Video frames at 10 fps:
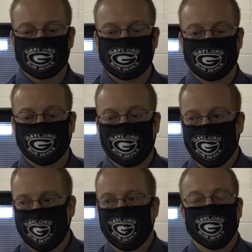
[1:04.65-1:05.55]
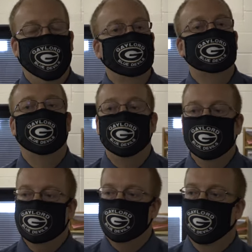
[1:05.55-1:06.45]
them to you. Also,
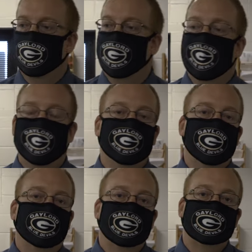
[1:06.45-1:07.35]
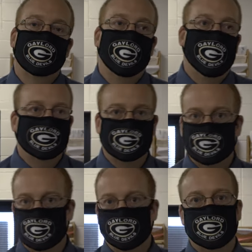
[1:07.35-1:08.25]
please note that visitor access to the